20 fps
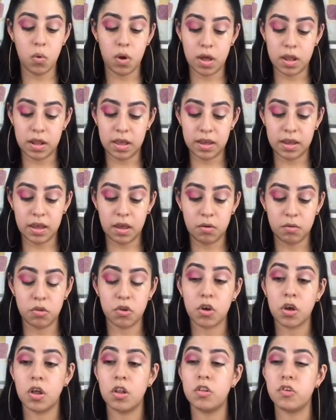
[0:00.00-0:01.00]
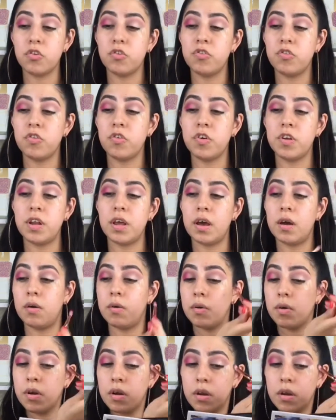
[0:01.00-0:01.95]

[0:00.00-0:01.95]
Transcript: I like how the colors turn out.